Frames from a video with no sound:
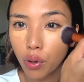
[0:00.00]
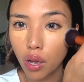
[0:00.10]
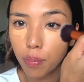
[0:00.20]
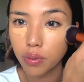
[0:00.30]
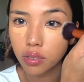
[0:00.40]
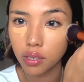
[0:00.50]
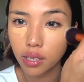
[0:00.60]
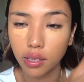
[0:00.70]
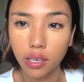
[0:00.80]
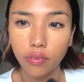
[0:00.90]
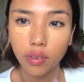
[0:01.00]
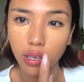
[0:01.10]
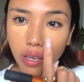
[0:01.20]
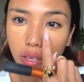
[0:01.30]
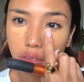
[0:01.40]
purposely
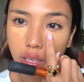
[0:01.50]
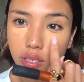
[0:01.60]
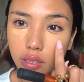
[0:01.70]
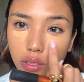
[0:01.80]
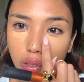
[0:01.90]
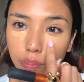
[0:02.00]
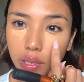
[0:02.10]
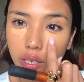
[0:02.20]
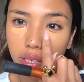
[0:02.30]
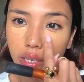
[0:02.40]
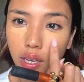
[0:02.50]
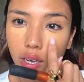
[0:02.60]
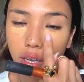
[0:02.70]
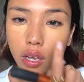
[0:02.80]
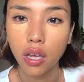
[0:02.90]
leaving this little bit
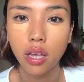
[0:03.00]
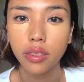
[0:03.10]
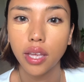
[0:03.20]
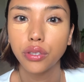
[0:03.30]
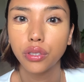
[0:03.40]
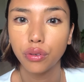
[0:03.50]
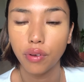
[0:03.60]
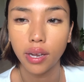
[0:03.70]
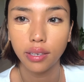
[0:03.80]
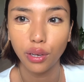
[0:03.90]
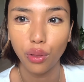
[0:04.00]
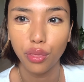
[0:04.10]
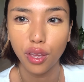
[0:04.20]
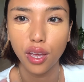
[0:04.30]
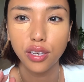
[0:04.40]
here that's directly on
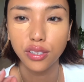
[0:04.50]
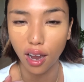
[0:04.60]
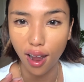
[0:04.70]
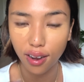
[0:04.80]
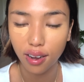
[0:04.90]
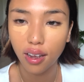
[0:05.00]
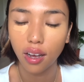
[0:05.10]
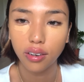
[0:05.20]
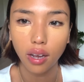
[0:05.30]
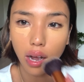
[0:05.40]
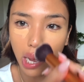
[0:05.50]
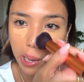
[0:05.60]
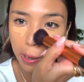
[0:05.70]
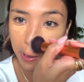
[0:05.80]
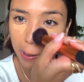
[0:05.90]
the dark under
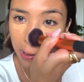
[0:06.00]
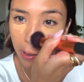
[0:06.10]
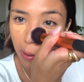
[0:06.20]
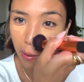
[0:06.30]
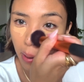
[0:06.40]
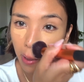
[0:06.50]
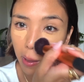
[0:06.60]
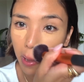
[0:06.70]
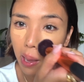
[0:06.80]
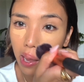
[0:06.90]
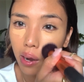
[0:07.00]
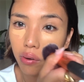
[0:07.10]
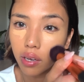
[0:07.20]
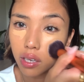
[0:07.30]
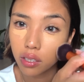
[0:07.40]
eye
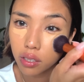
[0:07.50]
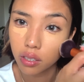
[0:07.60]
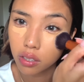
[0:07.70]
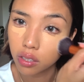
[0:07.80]
area.